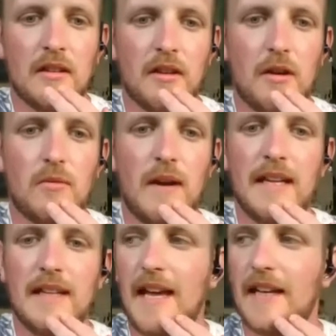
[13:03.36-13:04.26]
And go
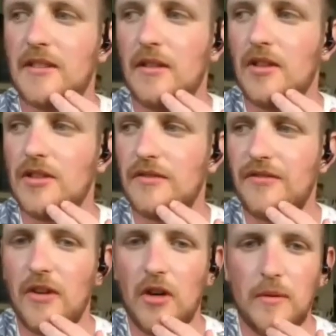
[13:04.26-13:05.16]
right leg, so lunging
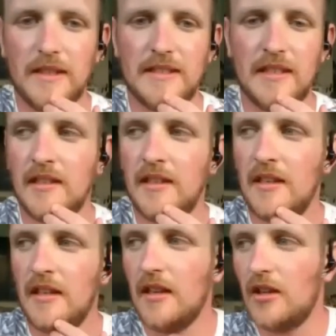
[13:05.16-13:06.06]
forward,
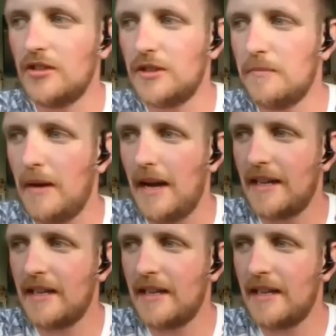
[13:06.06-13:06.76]
lunging back.